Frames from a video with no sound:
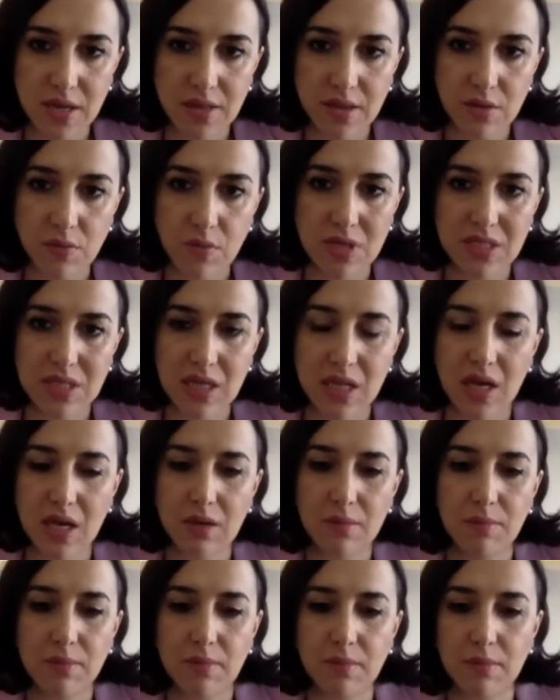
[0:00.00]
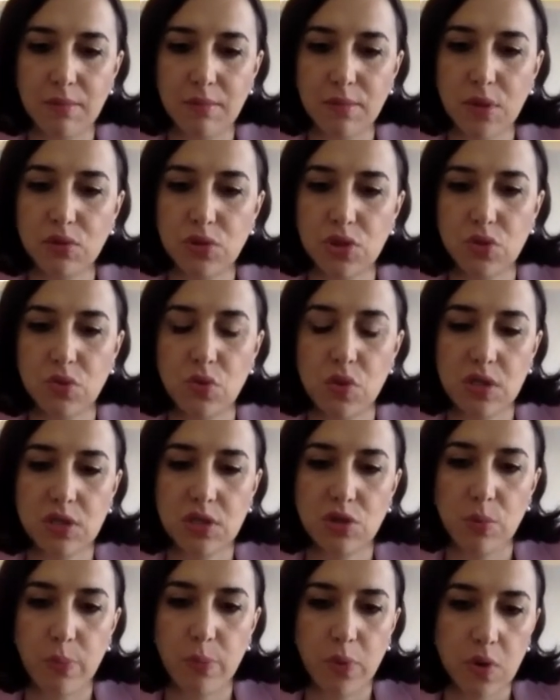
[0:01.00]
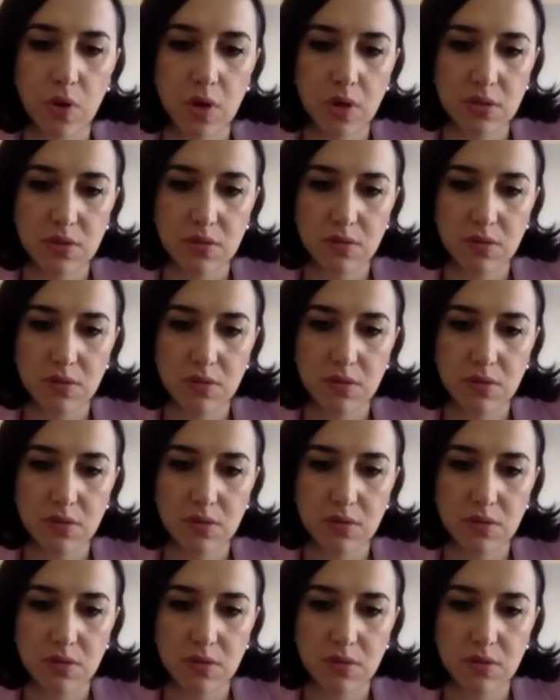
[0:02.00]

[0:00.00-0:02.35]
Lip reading: there was like mutual support